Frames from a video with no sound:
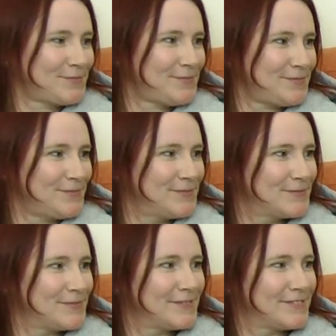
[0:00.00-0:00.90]

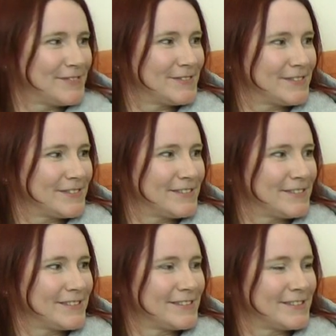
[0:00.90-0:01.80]

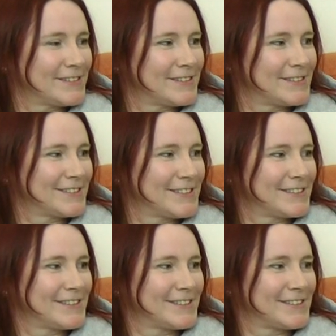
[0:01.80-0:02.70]

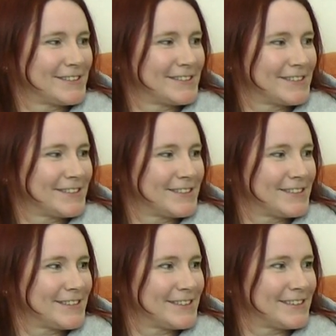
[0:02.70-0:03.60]

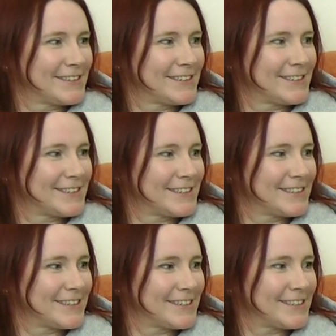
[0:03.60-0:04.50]

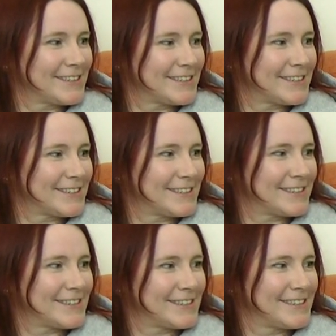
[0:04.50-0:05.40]

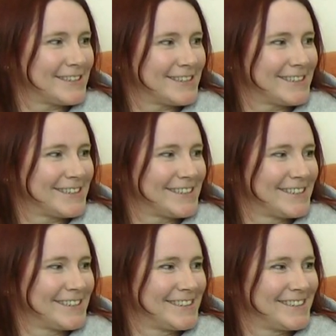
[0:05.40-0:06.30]

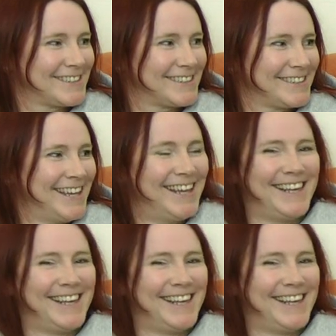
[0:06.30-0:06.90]
This person isn't speaking.